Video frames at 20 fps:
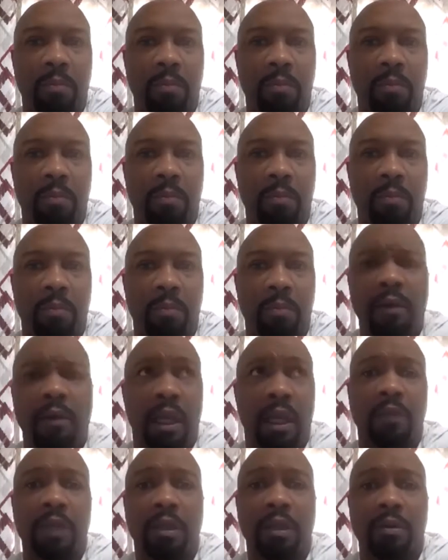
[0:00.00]
uh, the
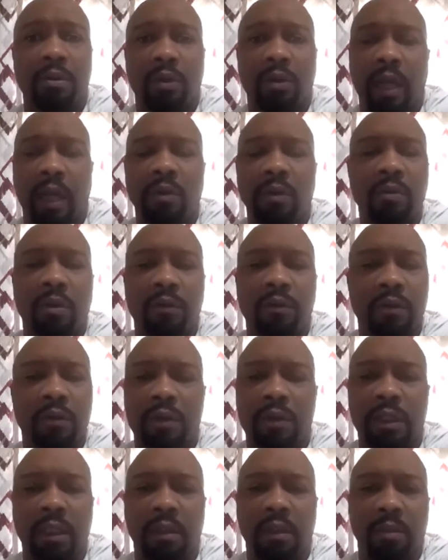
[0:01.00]
video to it. I don't know if you've
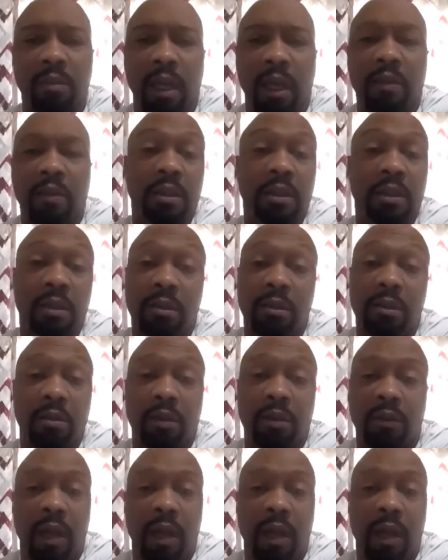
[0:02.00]
seen it, but I'll send it to you if you